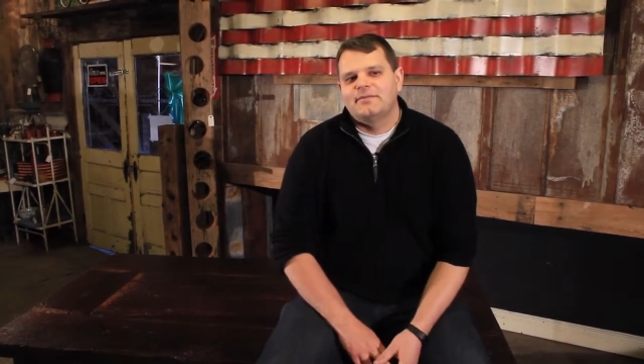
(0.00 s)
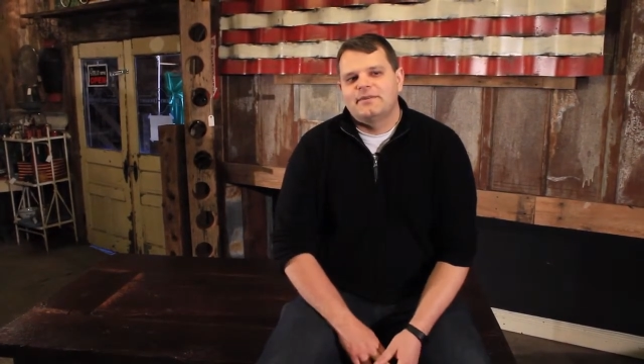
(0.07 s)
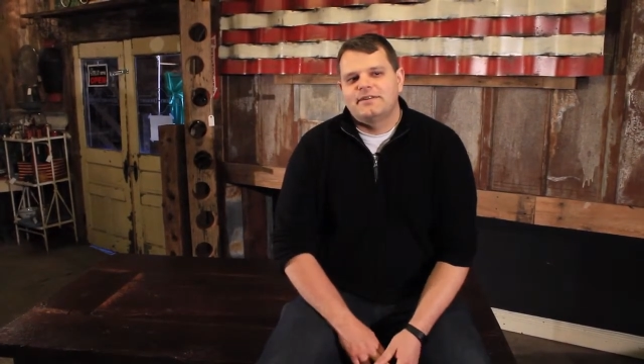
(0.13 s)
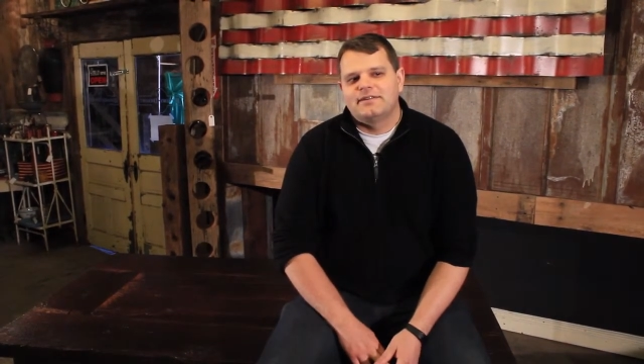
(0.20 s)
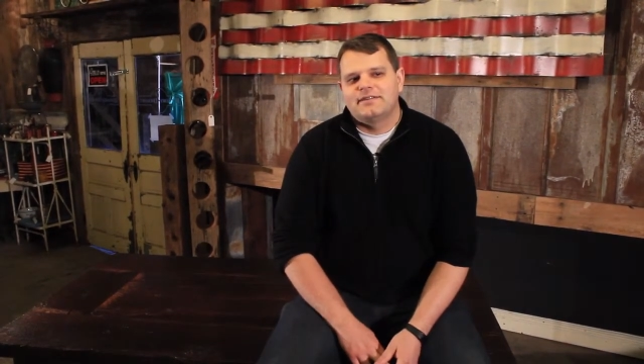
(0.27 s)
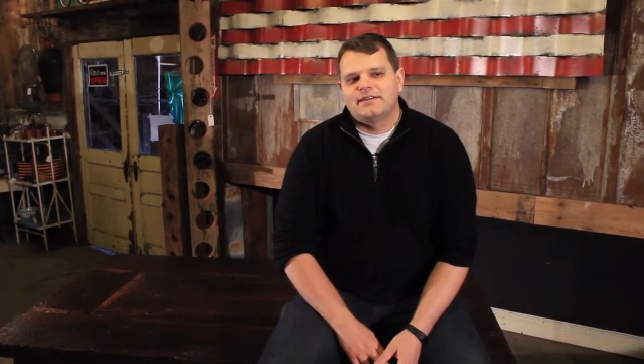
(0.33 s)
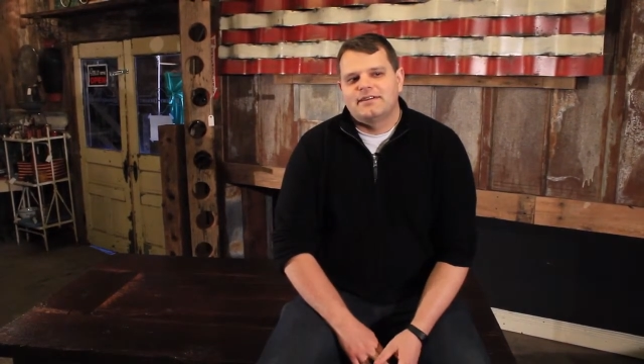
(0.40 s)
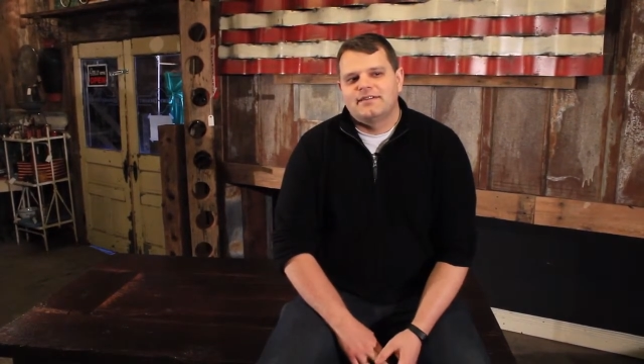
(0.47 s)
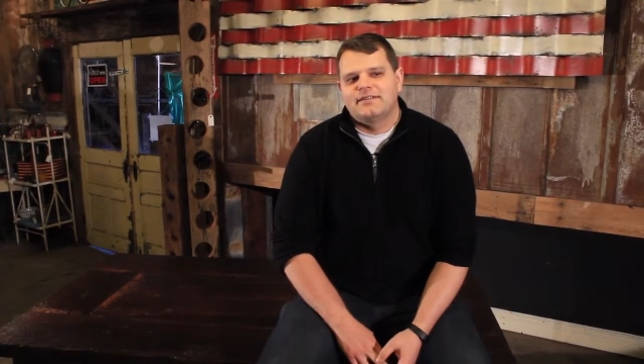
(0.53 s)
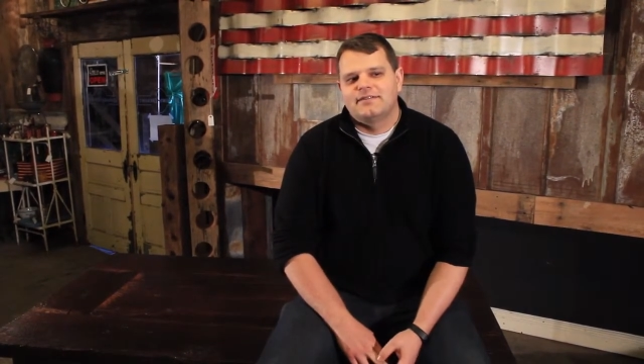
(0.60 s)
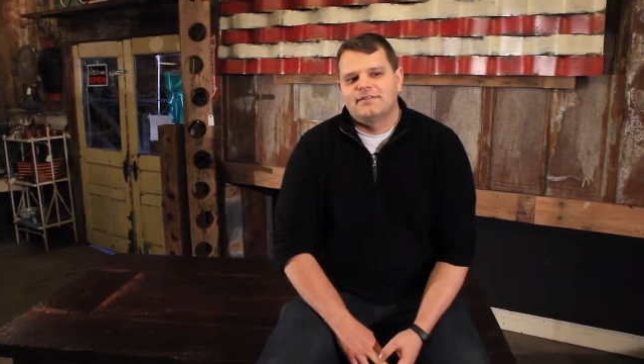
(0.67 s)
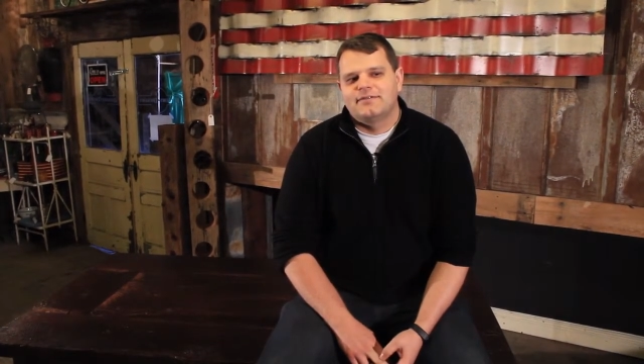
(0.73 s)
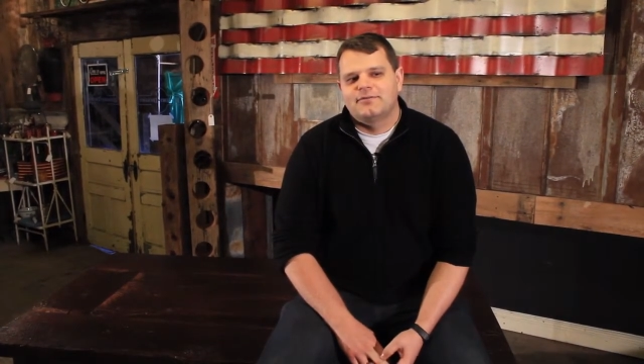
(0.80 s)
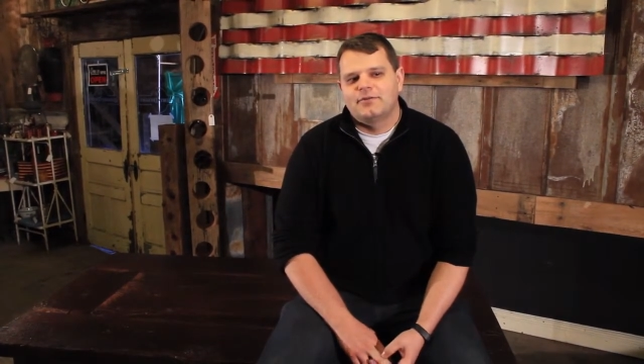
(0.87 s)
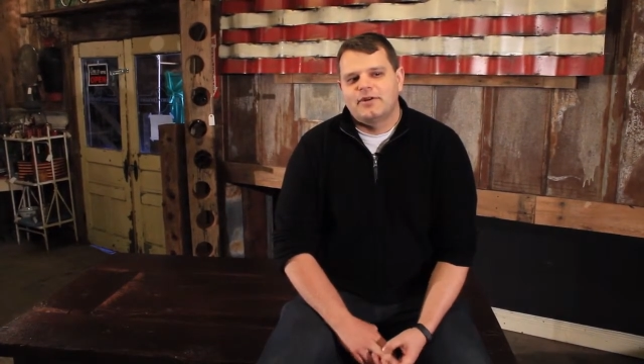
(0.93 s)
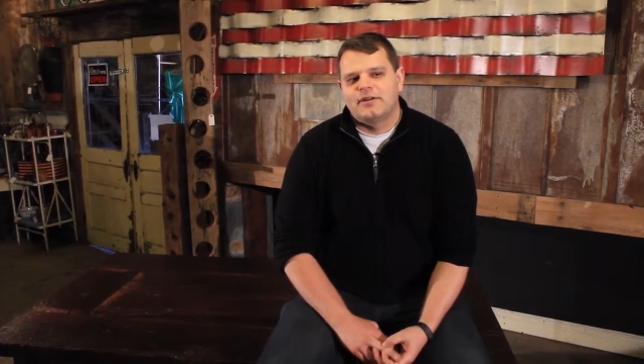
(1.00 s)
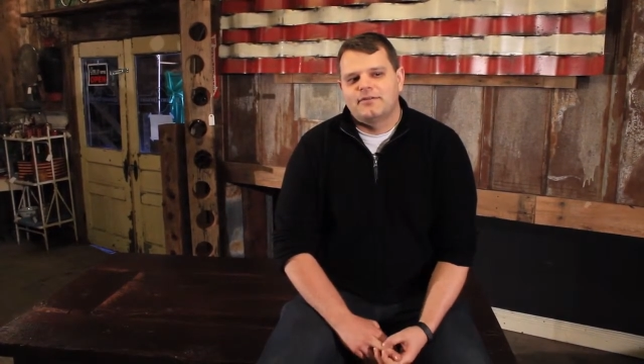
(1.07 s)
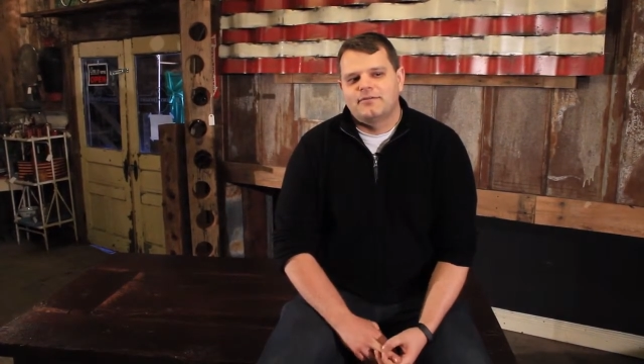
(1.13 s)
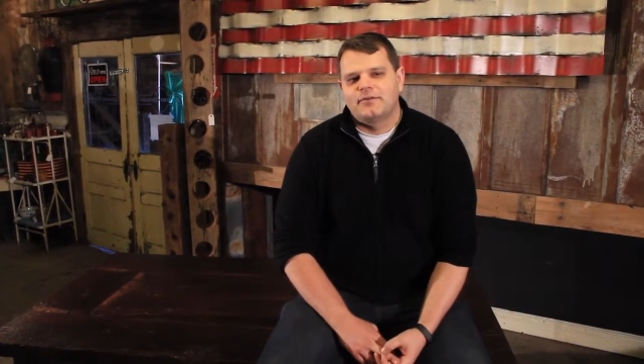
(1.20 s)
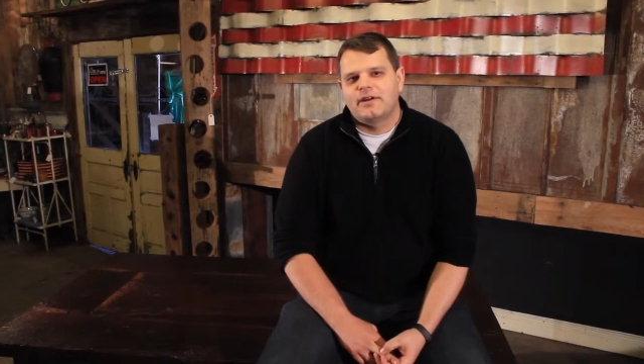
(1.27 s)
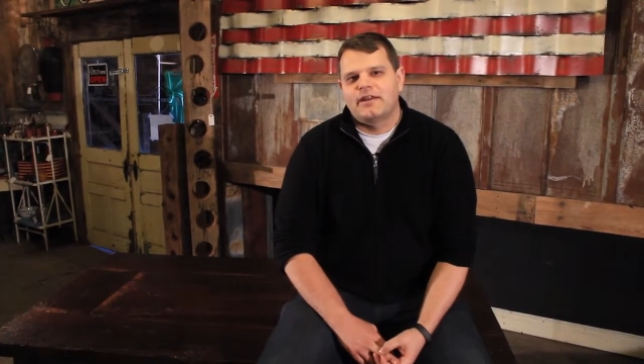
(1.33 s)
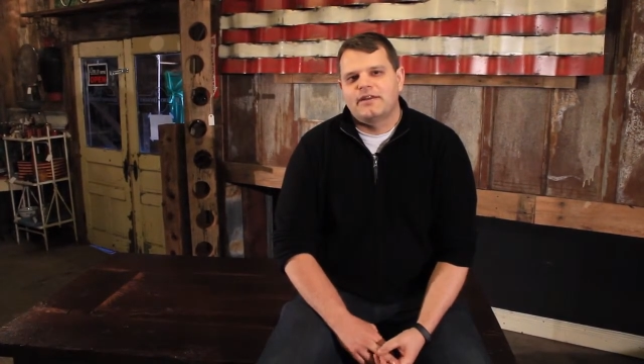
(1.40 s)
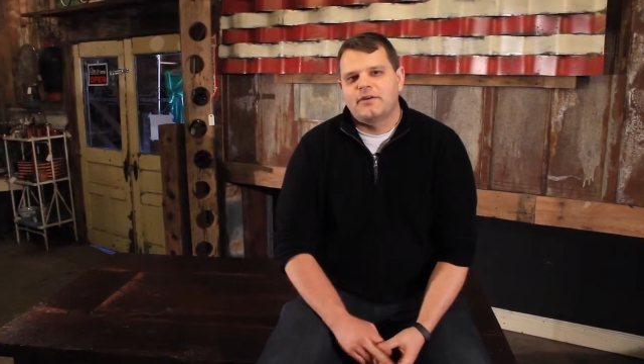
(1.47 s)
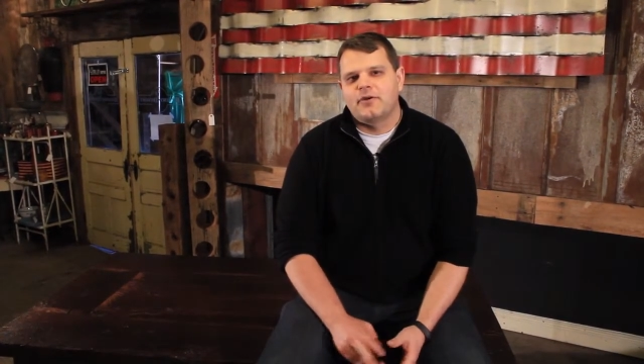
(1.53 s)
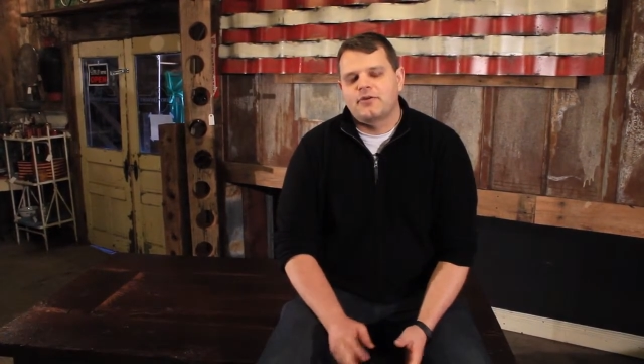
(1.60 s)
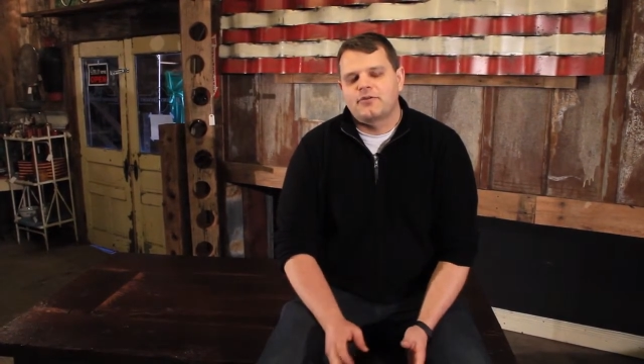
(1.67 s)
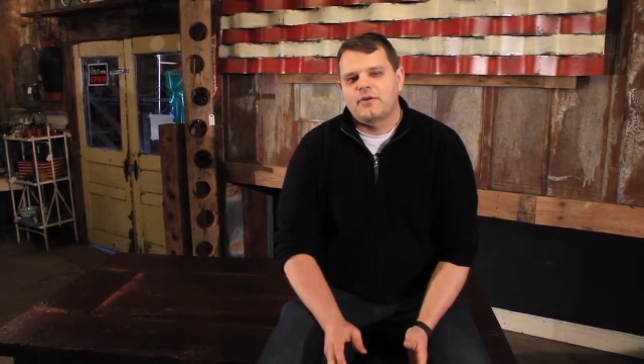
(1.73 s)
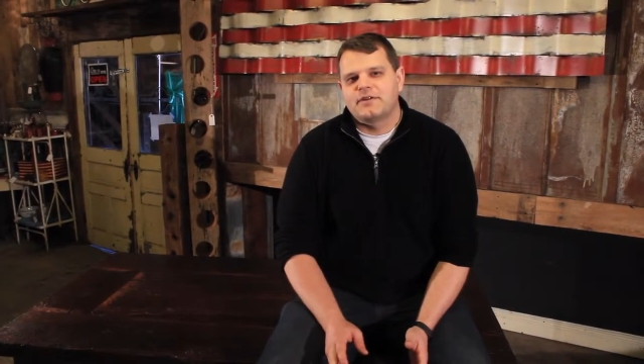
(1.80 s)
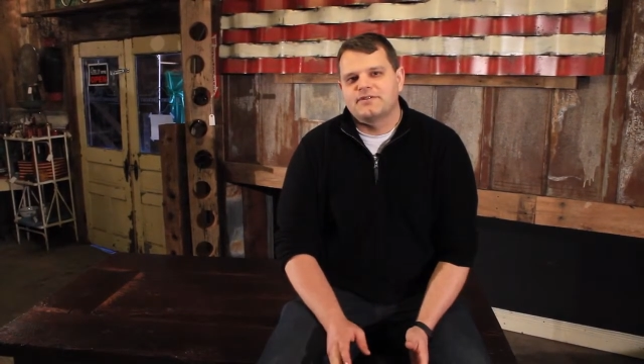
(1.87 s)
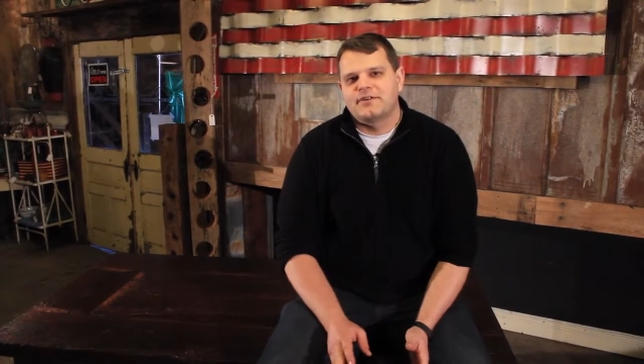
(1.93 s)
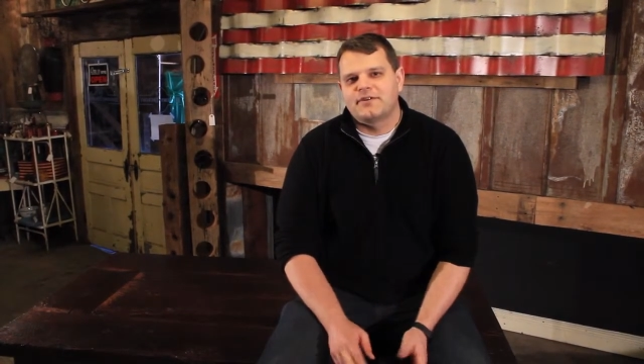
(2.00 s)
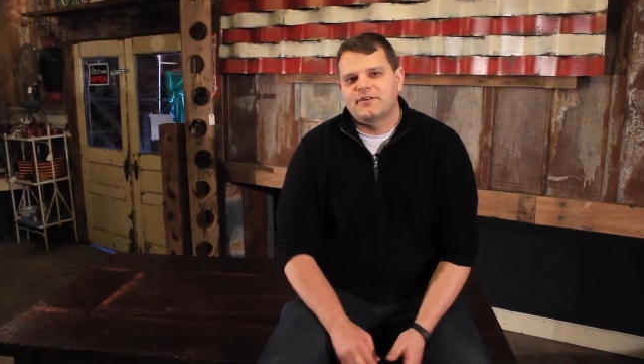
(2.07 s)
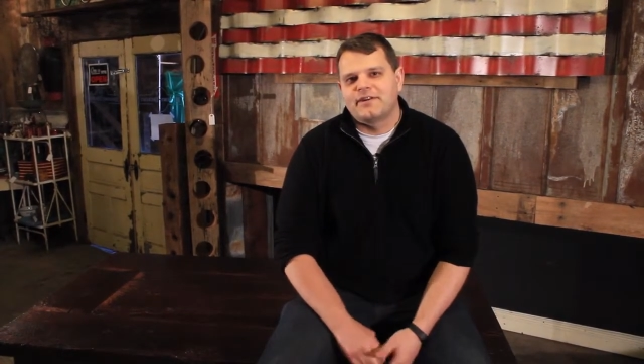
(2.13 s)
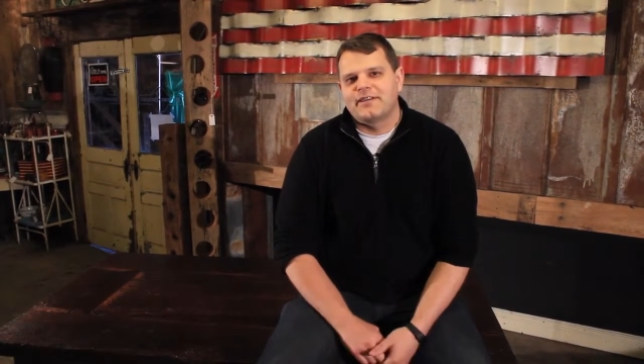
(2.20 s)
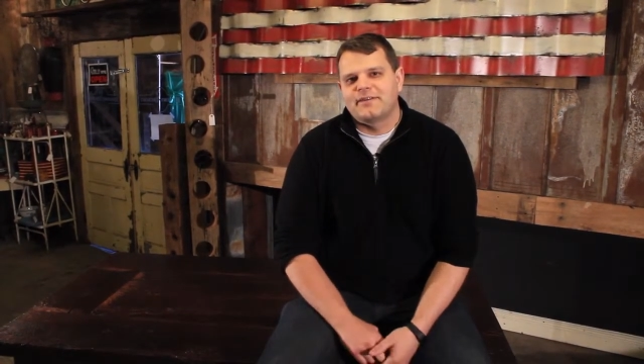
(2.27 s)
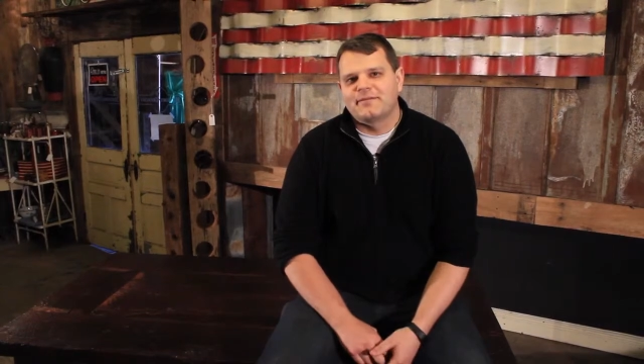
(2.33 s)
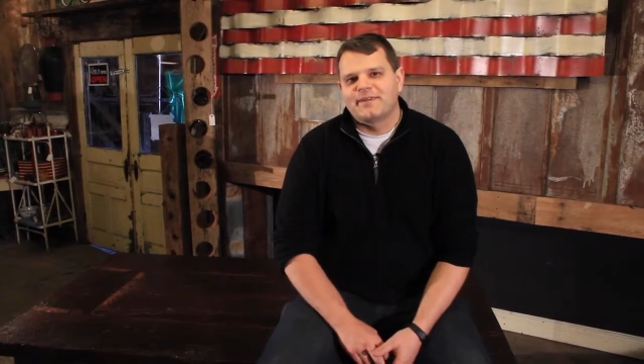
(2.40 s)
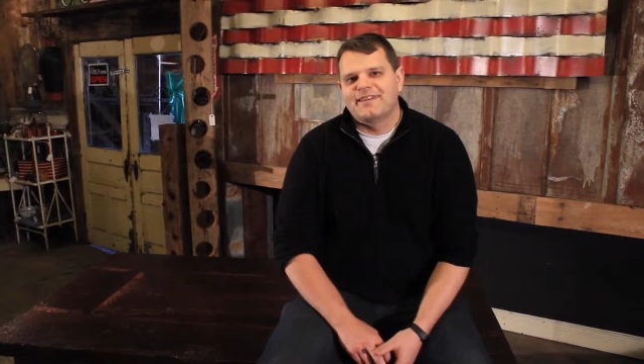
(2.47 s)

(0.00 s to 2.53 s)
But we're not in an earthquake zone or anything,